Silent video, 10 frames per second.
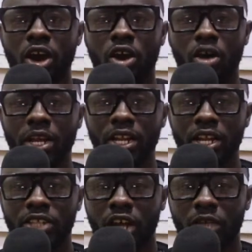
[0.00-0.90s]
comment in the
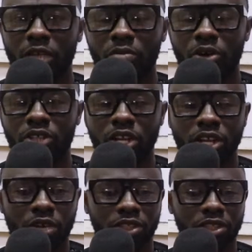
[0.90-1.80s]
chat box any
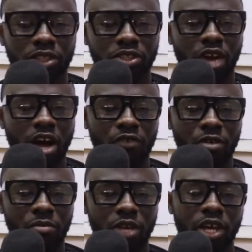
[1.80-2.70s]
questions you have for
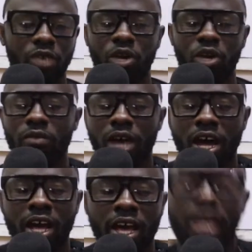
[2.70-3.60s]
me and whatever
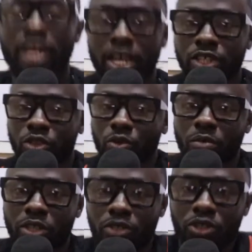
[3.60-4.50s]
it is you want me
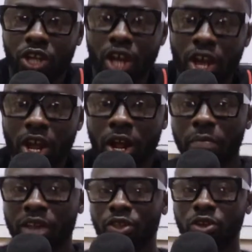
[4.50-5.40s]
to share my
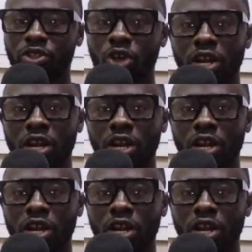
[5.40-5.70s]
thoughts on.